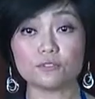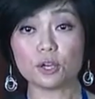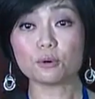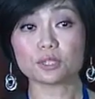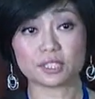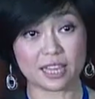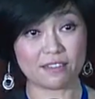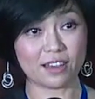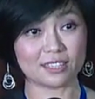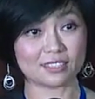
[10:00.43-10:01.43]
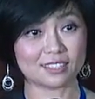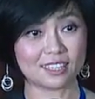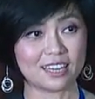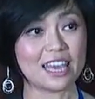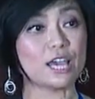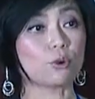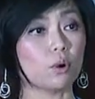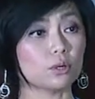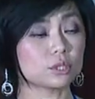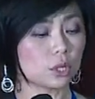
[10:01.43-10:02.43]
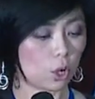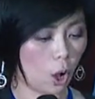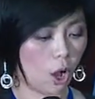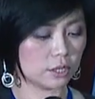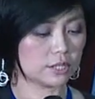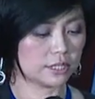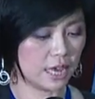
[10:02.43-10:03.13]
fuel savings equals cost